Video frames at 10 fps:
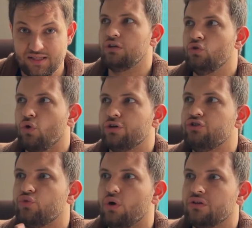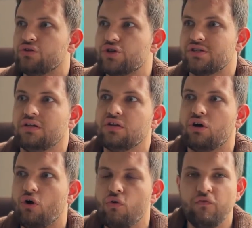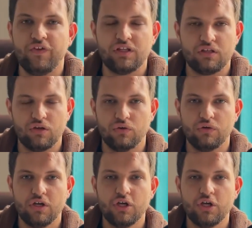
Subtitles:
In order to understand the whole video,